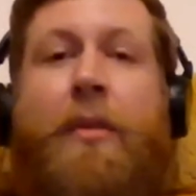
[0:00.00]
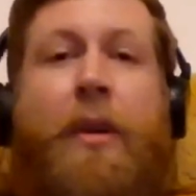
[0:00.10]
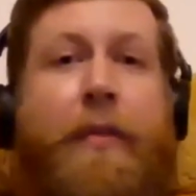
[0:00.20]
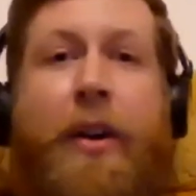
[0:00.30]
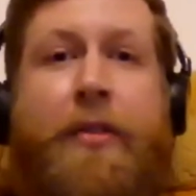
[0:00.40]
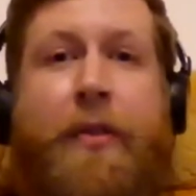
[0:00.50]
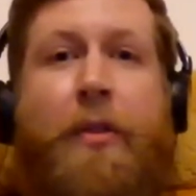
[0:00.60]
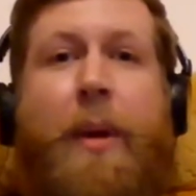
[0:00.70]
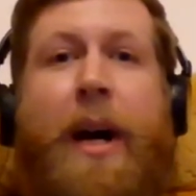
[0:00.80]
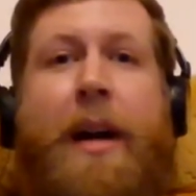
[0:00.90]
Well, first of
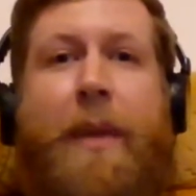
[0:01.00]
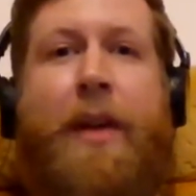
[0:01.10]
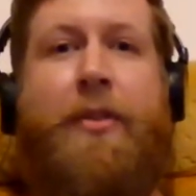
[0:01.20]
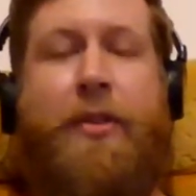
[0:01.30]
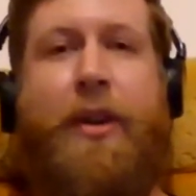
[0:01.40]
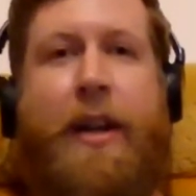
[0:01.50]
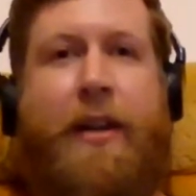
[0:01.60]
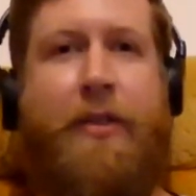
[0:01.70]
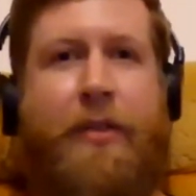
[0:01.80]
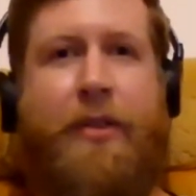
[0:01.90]
all, my my story
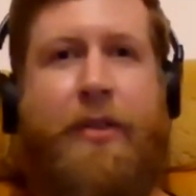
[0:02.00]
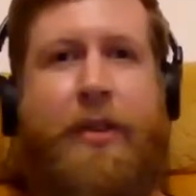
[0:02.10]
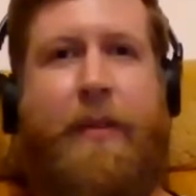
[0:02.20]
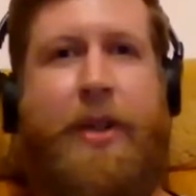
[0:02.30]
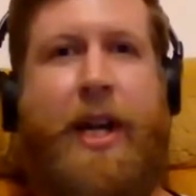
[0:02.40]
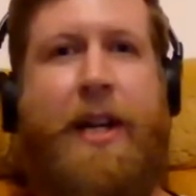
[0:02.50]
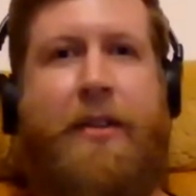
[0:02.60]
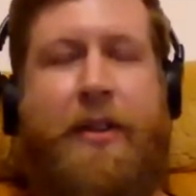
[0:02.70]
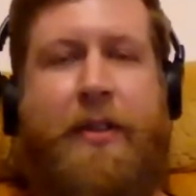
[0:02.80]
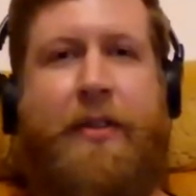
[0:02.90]
that it's all to do with
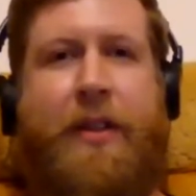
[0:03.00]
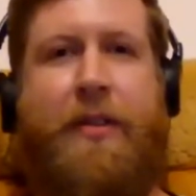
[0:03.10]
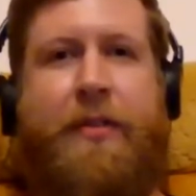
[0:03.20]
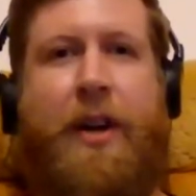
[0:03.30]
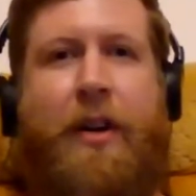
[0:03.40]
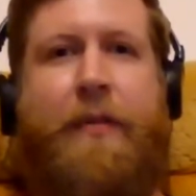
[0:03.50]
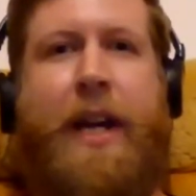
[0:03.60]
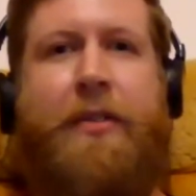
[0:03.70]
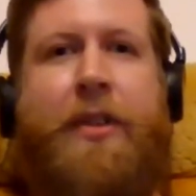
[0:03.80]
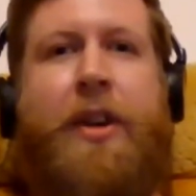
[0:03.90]
changes in the sense of self
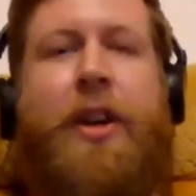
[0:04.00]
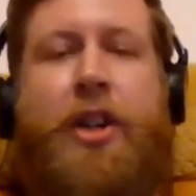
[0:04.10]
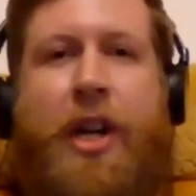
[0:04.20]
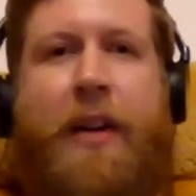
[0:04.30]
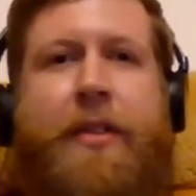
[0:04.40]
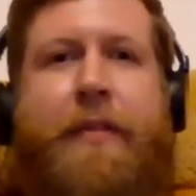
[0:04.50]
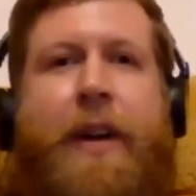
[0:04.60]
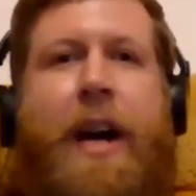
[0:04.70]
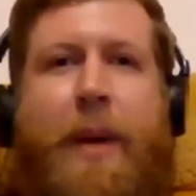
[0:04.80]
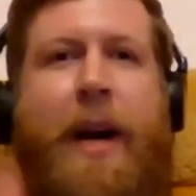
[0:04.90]
is
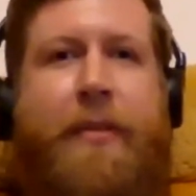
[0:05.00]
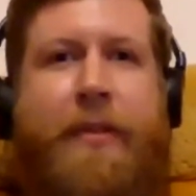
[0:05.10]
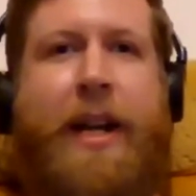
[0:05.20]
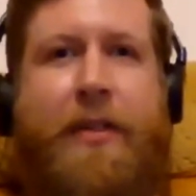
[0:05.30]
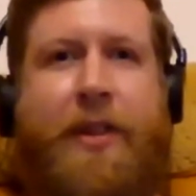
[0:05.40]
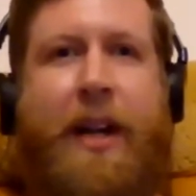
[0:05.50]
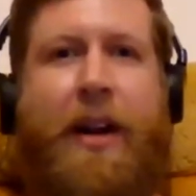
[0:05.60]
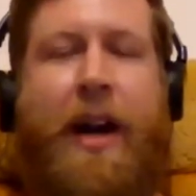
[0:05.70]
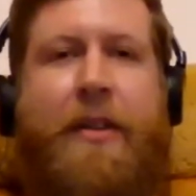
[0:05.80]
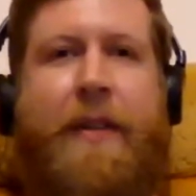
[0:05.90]
justified by three distinct
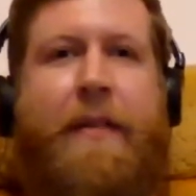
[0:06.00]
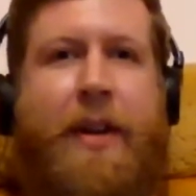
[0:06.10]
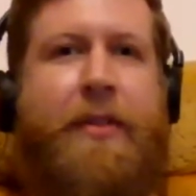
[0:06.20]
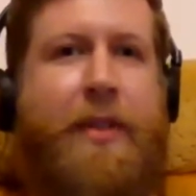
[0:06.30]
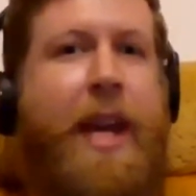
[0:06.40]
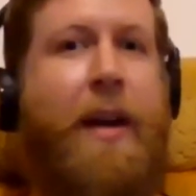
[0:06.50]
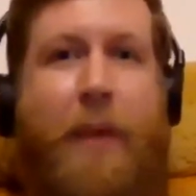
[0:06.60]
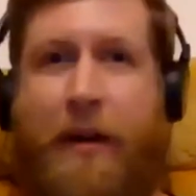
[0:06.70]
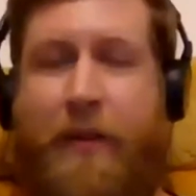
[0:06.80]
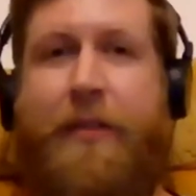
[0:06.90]
lines of evidence. yeah,
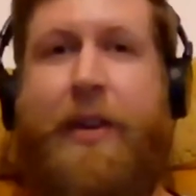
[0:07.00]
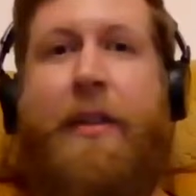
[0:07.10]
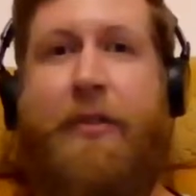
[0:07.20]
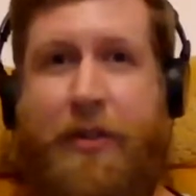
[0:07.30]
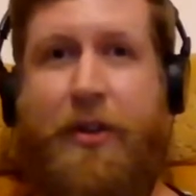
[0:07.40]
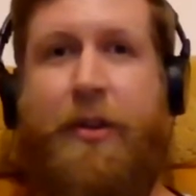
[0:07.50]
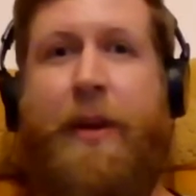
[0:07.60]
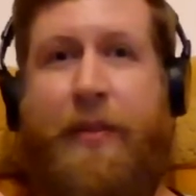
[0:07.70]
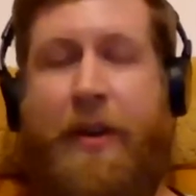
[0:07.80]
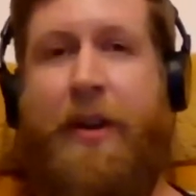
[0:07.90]
one of those has to do
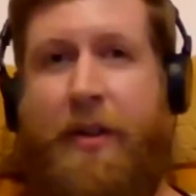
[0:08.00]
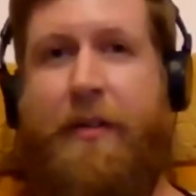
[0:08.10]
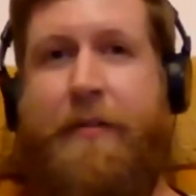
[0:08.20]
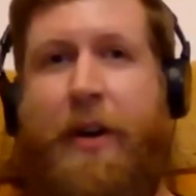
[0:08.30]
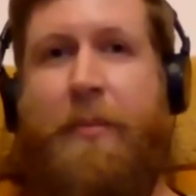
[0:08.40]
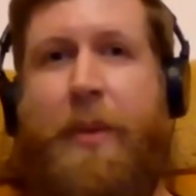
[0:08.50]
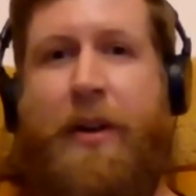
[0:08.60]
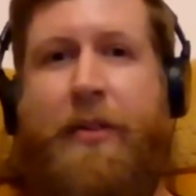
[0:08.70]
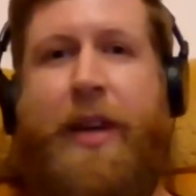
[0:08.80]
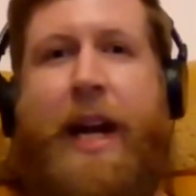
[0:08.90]
with the default
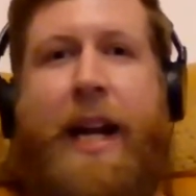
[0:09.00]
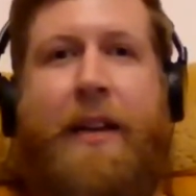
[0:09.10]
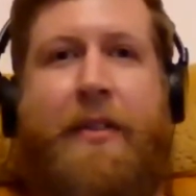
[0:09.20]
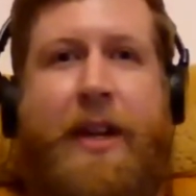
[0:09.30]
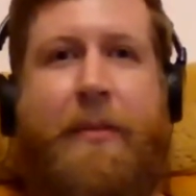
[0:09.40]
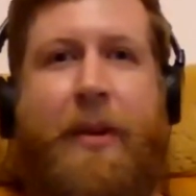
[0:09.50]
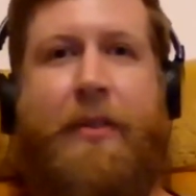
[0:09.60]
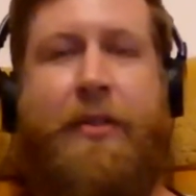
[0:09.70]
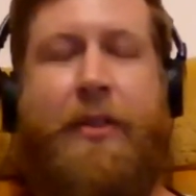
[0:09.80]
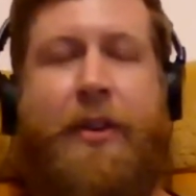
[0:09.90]
mode and salience
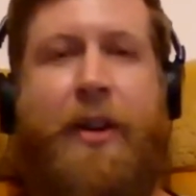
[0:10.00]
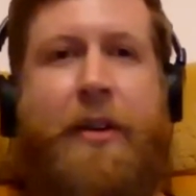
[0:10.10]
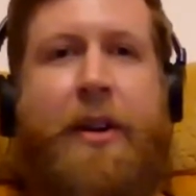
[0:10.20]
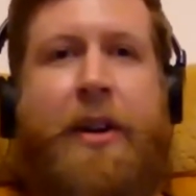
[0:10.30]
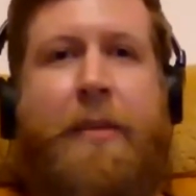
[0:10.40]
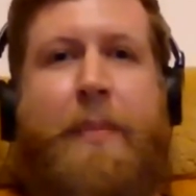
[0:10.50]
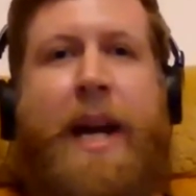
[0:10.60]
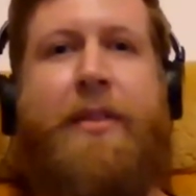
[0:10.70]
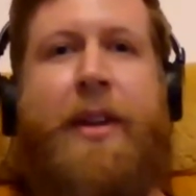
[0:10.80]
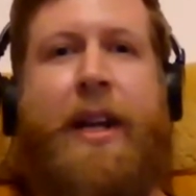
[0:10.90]
networks. So
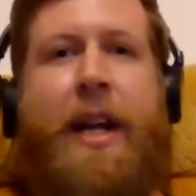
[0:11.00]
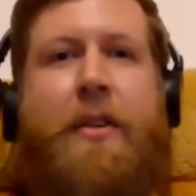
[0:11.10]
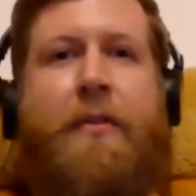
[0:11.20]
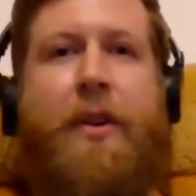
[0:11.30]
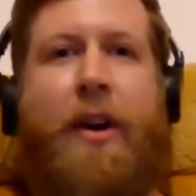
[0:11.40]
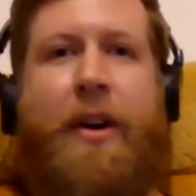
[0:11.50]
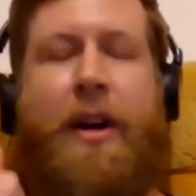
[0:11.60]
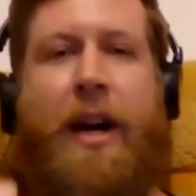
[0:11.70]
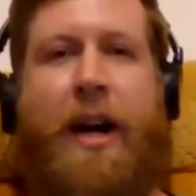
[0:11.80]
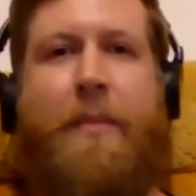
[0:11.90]
basically, you've got
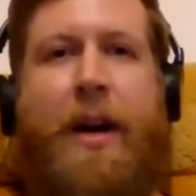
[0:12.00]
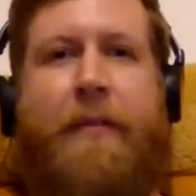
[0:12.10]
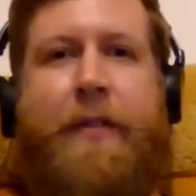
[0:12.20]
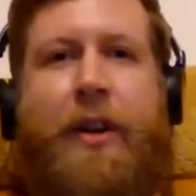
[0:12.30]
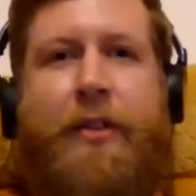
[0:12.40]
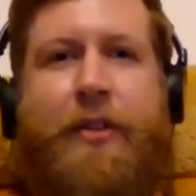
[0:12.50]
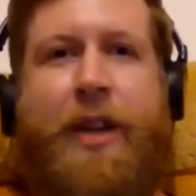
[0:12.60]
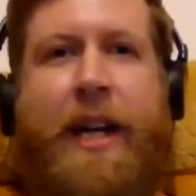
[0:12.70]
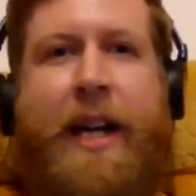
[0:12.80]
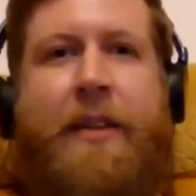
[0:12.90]
um, a few
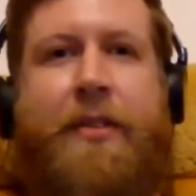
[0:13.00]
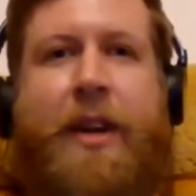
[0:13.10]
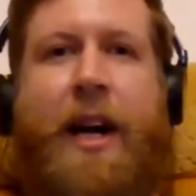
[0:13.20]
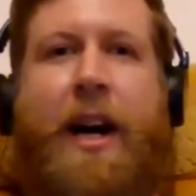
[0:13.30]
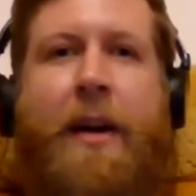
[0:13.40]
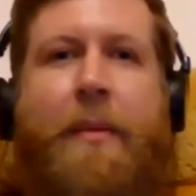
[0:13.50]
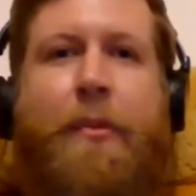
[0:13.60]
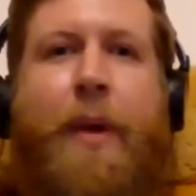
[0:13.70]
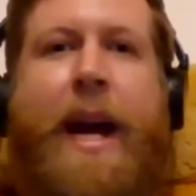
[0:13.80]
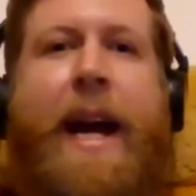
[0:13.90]
studies
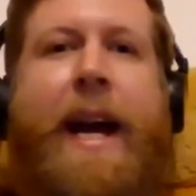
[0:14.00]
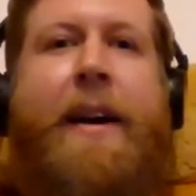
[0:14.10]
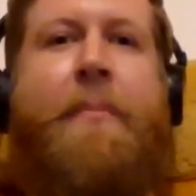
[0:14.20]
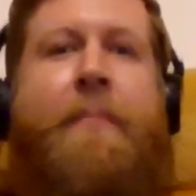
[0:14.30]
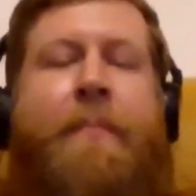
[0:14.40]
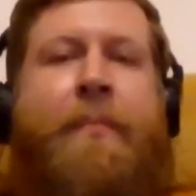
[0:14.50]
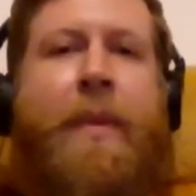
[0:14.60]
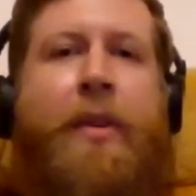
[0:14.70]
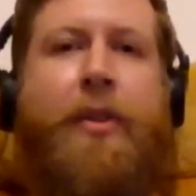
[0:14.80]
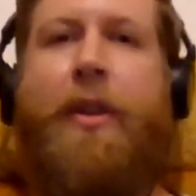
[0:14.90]
um, where
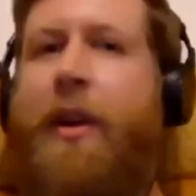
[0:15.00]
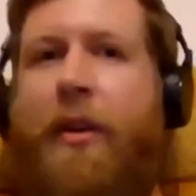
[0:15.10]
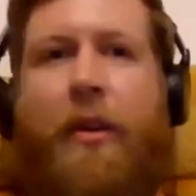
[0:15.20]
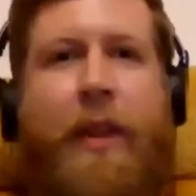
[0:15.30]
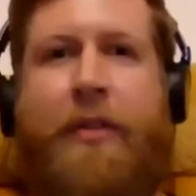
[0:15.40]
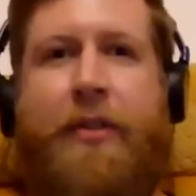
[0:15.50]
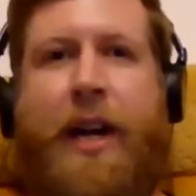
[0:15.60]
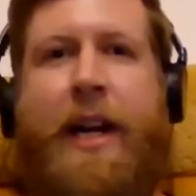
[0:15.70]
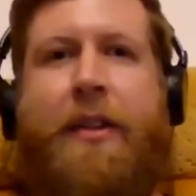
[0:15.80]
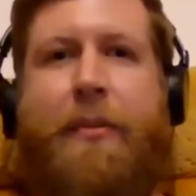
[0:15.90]
so there are all these
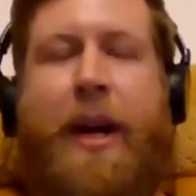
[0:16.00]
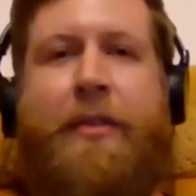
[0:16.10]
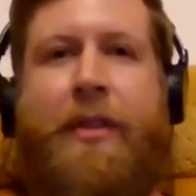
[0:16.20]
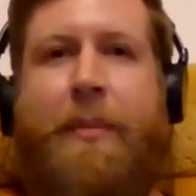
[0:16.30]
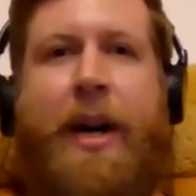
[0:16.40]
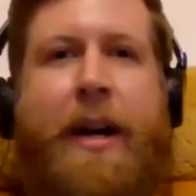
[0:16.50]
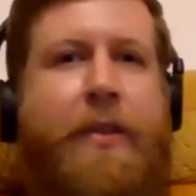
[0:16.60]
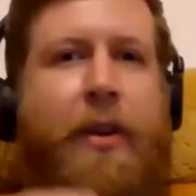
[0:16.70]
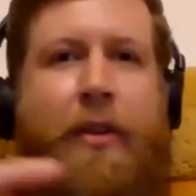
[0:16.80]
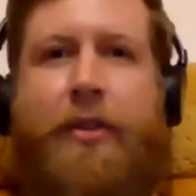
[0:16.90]
studies where some kind of
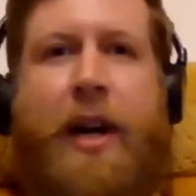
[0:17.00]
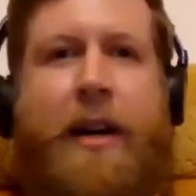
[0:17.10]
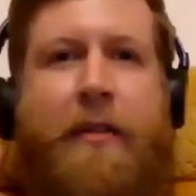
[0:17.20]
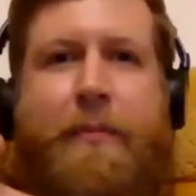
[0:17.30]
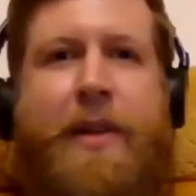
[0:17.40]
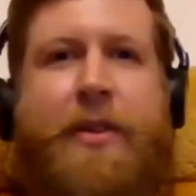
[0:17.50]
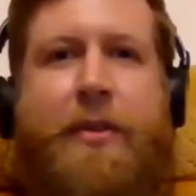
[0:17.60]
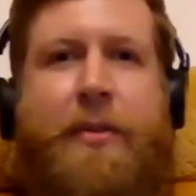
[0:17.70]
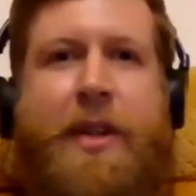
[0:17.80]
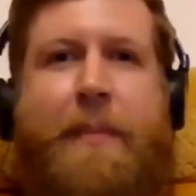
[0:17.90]
construct of
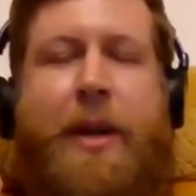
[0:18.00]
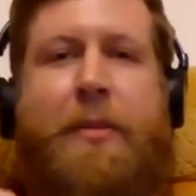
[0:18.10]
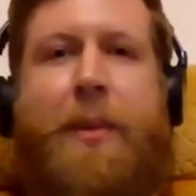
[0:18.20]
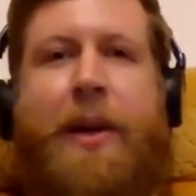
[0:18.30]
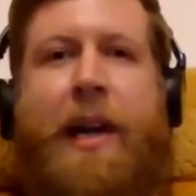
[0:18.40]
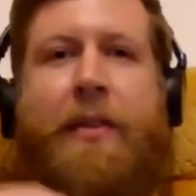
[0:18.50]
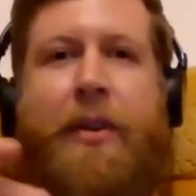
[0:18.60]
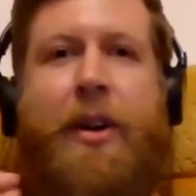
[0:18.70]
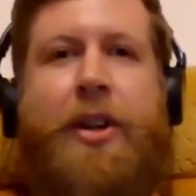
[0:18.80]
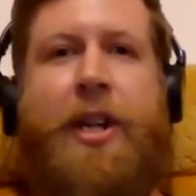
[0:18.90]
mystical type experience
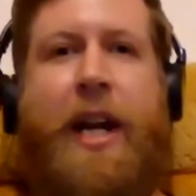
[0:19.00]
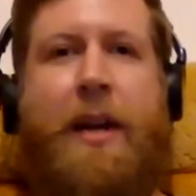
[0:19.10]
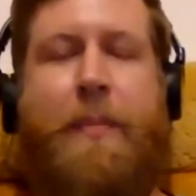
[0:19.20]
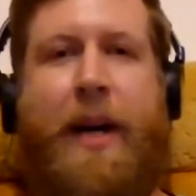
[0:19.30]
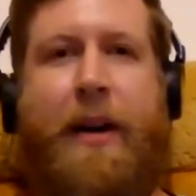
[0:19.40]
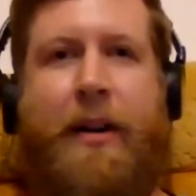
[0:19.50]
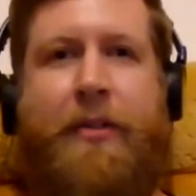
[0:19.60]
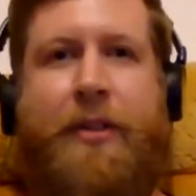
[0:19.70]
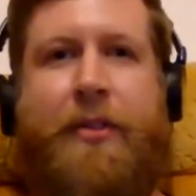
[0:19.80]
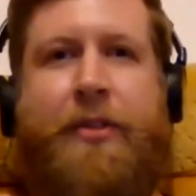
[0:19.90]
or oceanic
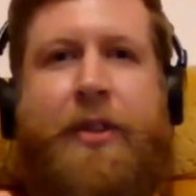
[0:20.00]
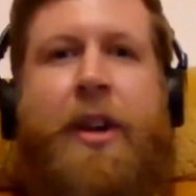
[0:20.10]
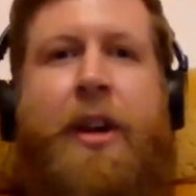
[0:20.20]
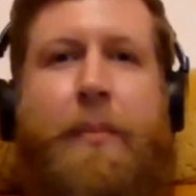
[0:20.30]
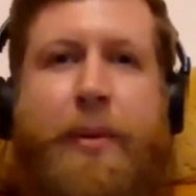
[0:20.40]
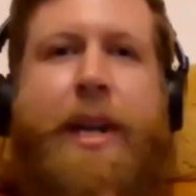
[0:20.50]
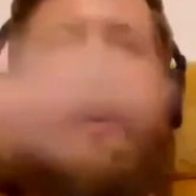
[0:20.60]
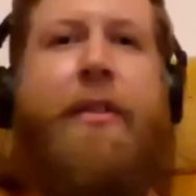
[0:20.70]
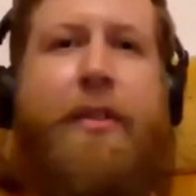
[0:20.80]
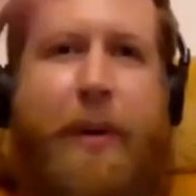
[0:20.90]
boundlessness
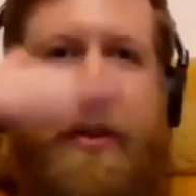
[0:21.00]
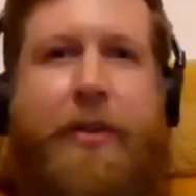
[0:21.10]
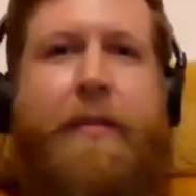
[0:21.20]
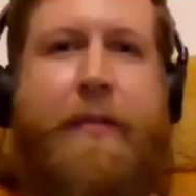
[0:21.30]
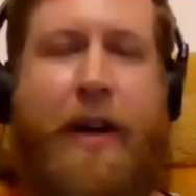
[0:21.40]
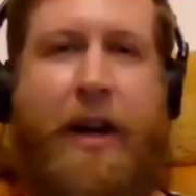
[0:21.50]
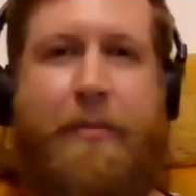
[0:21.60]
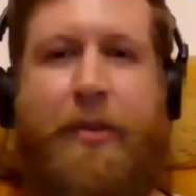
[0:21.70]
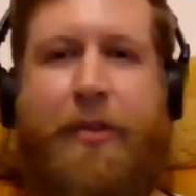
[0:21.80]
predicts the positive um,